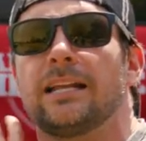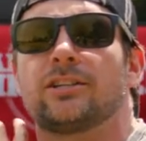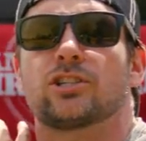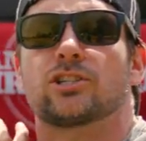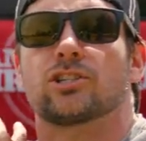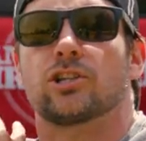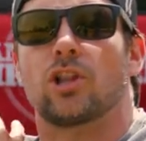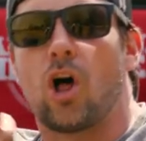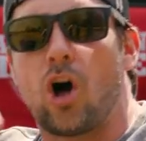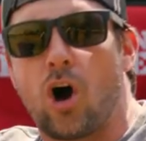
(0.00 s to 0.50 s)

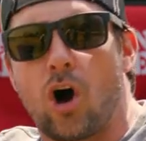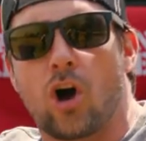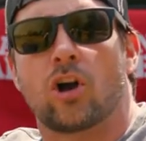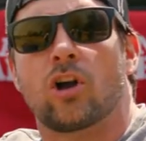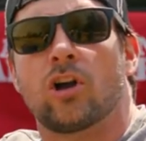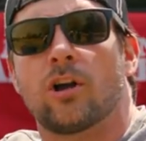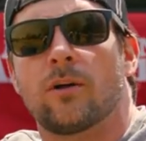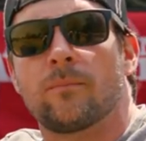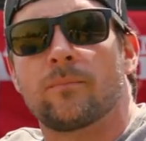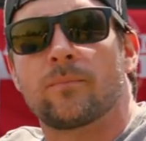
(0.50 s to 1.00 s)
inches
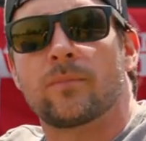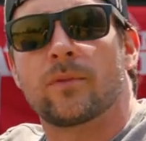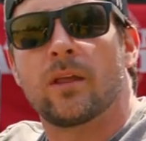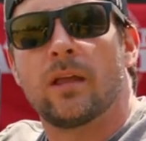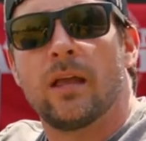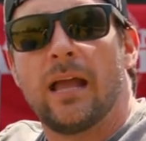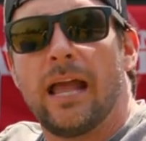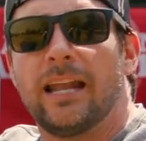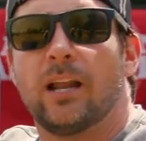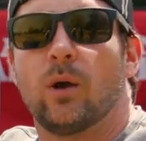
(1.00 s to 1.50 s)
long,
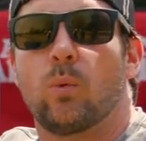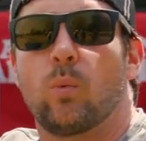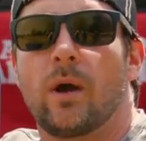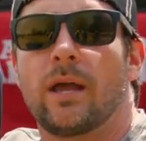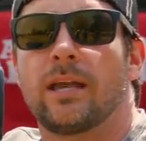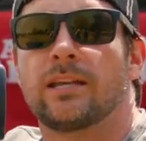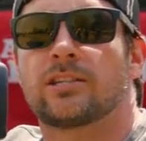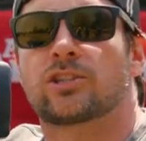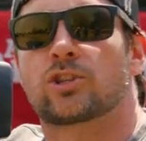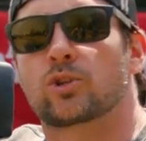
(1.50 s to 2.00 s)
and it
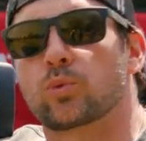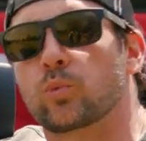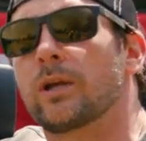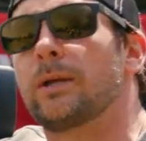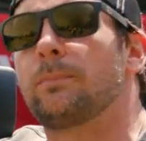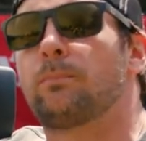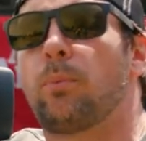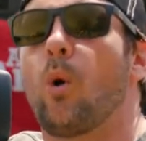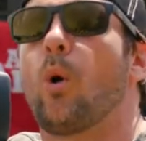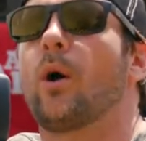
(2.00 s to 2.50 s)
weighs
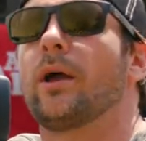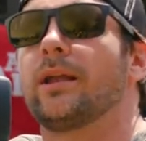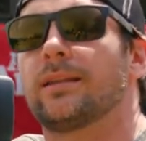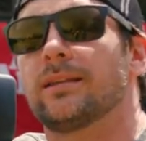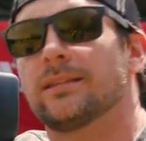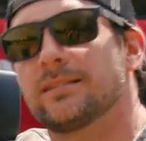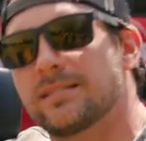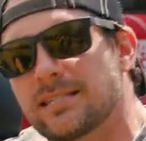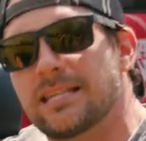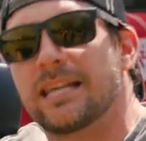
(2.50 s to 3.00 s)

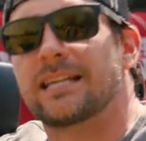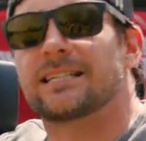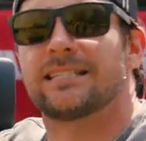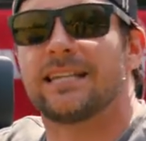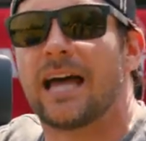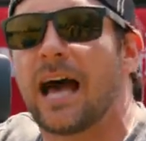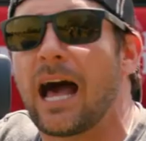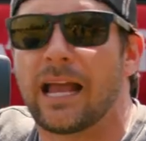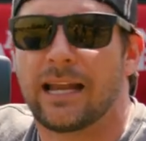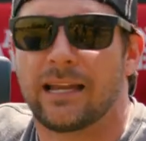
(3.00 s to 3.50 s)

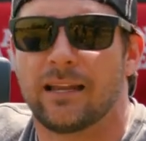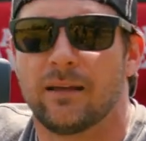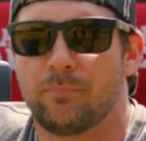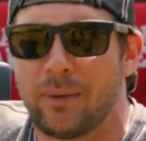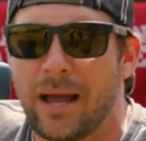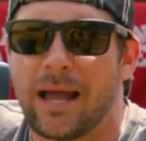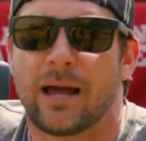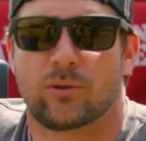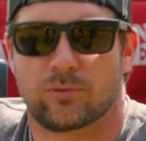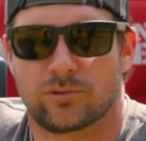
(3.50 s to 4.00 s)
3.69
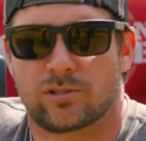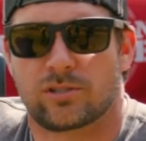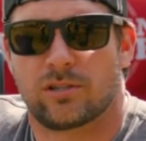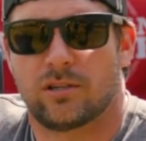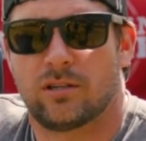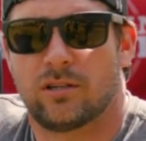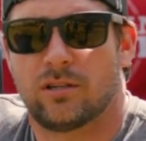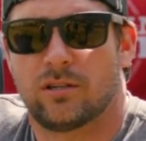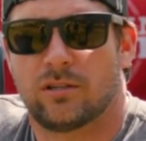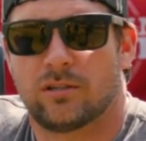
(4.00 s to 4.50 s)

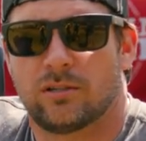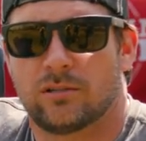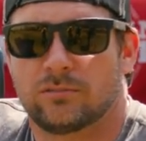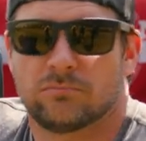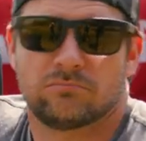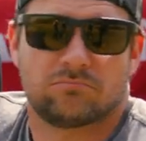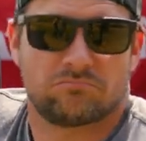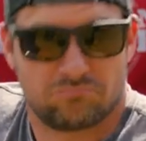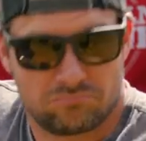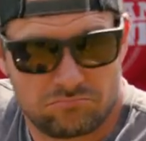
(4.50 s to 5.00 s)
pounds.
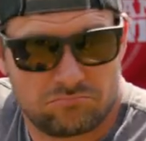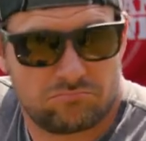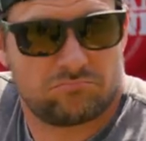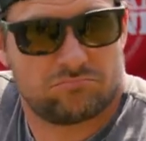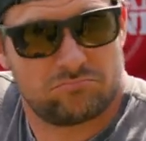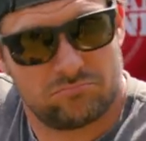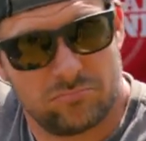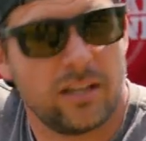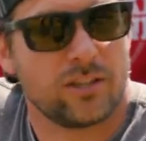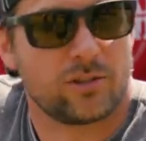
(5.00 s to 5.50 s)

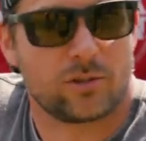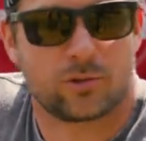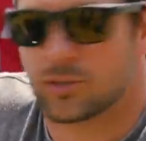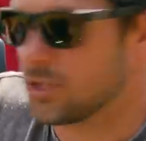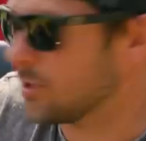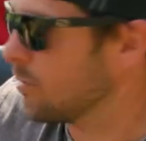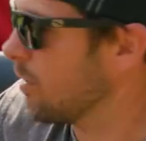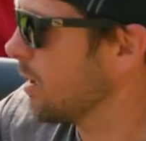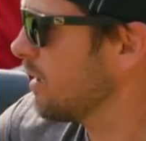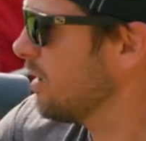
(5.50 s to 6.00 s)

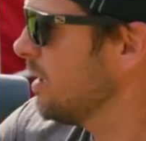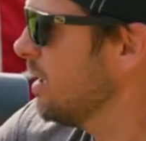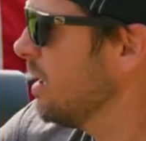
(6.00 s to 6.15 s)
Interesting, right?